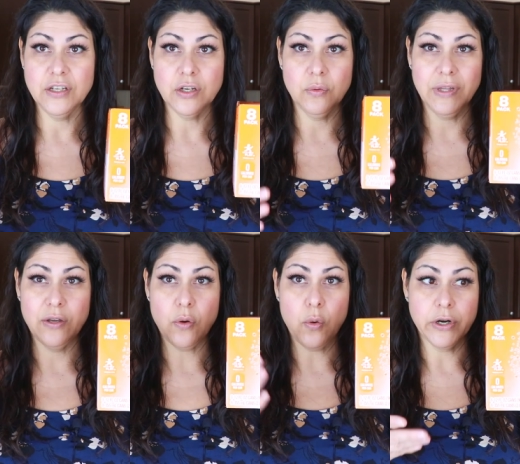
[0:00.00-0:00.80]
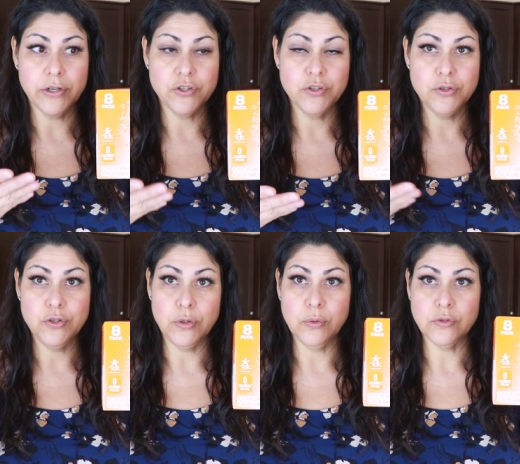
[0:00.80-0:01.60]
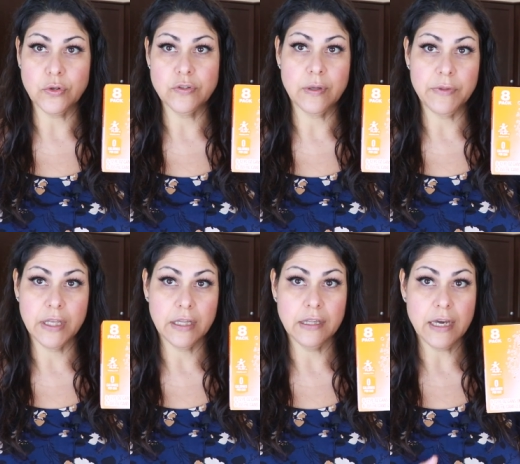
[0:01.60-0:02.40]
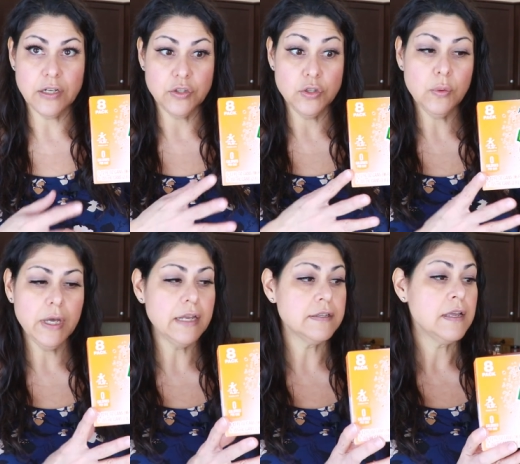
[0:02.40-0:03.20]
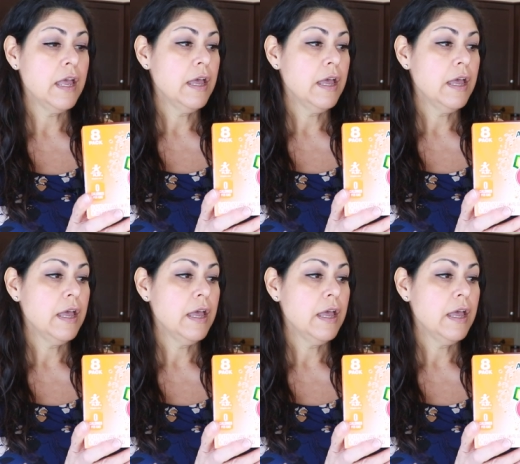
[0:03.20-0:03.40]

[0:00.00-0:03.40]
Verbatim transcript: you know, like orange juice or something like that to it.